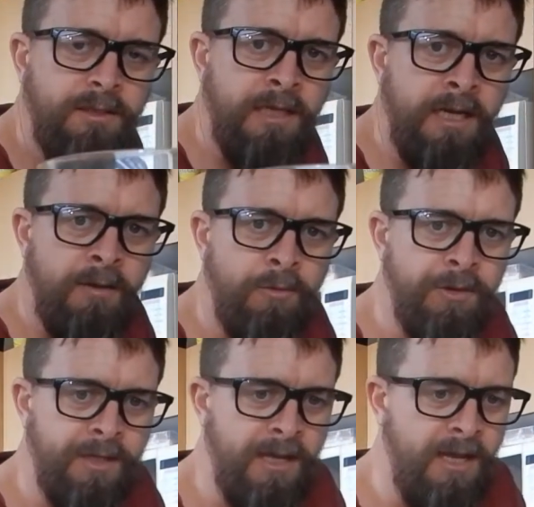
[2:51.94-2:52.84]
on
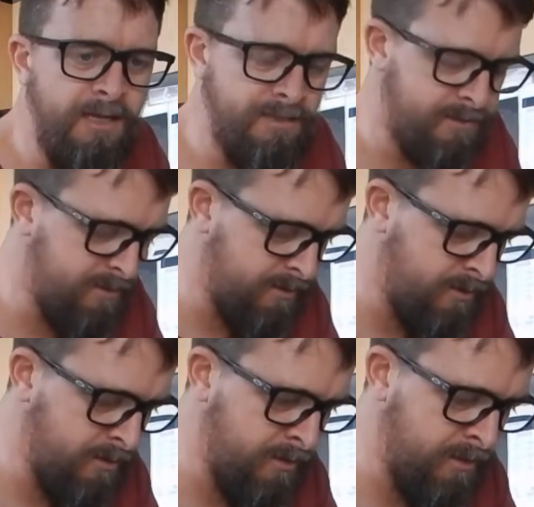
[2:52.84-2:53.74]
the cast,
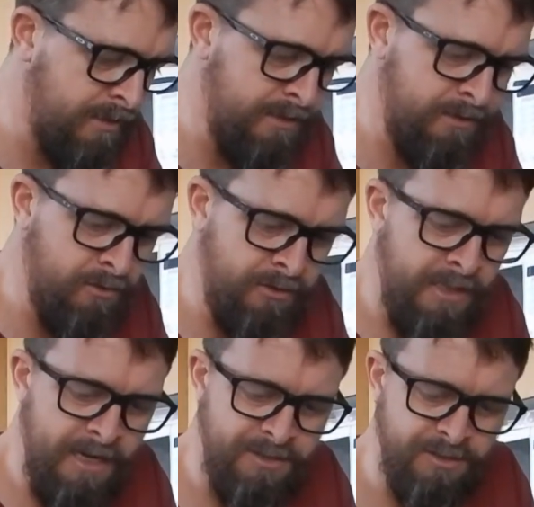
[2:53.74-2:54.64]
on
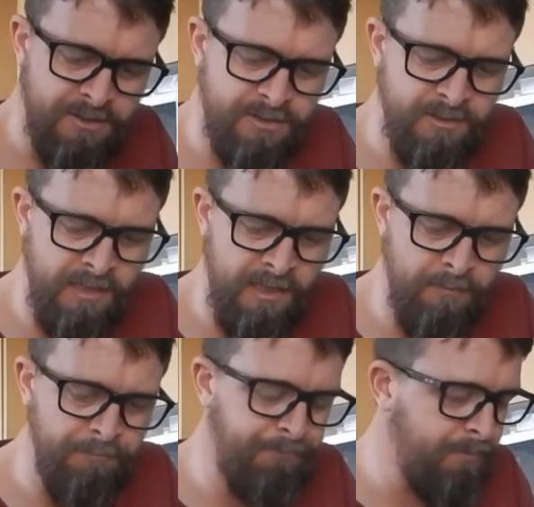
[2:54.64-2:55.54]
Gash's
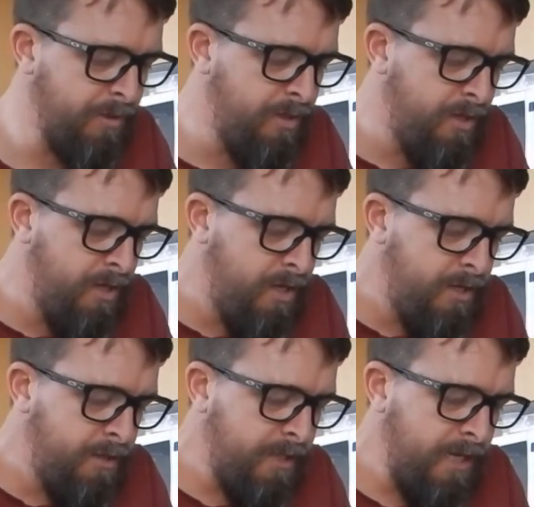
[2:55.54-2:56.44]

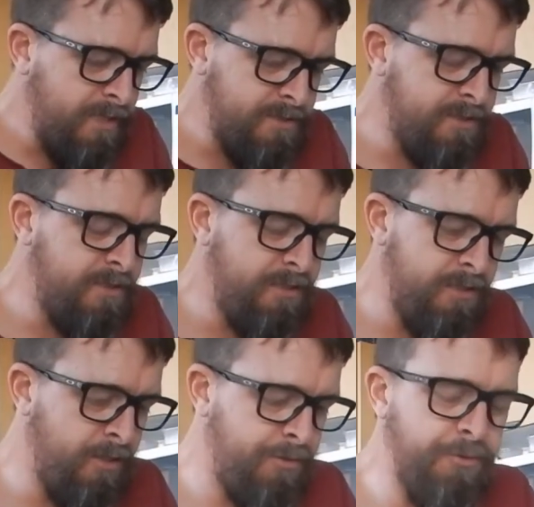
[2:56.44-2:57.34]
cast,
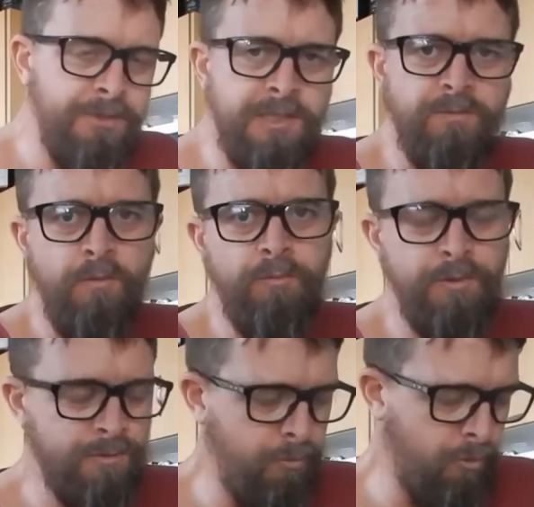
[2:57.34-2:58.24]
that I thought this one
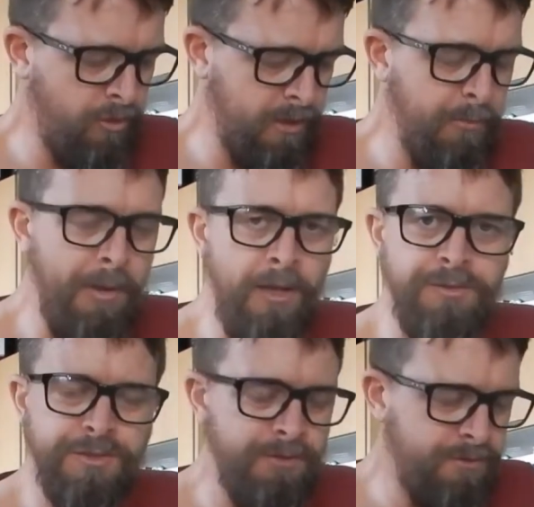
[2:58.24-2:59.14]
was more like a
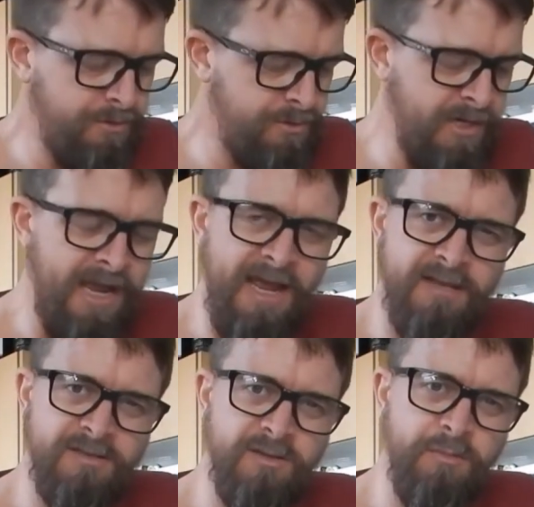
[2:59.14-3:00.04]
Belgian sort of
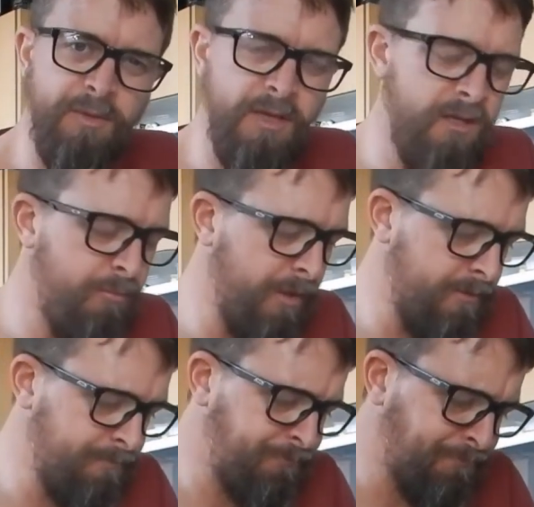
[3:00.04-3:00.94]
house sort of beer,
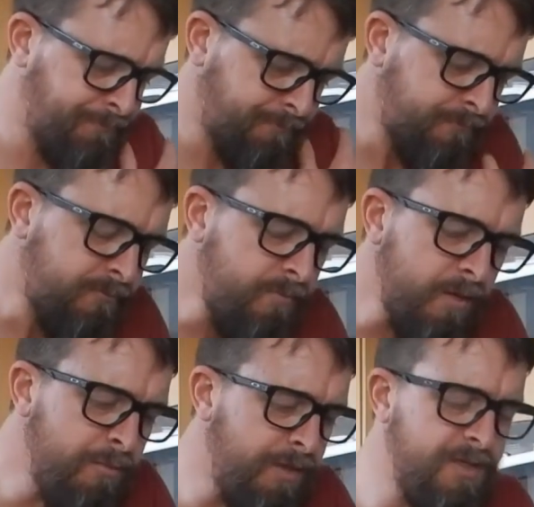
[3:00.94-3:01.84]
but
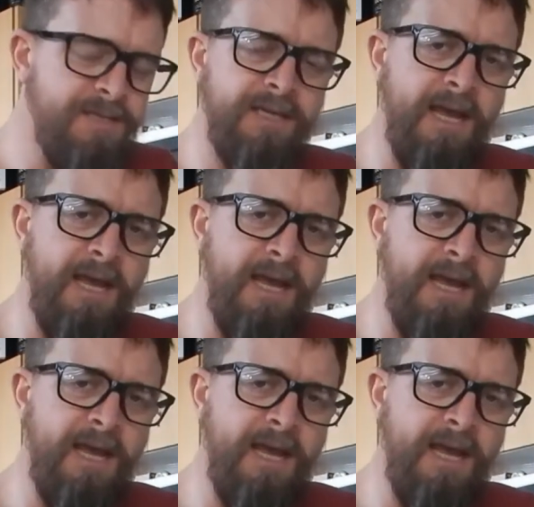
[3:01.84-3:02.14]
because the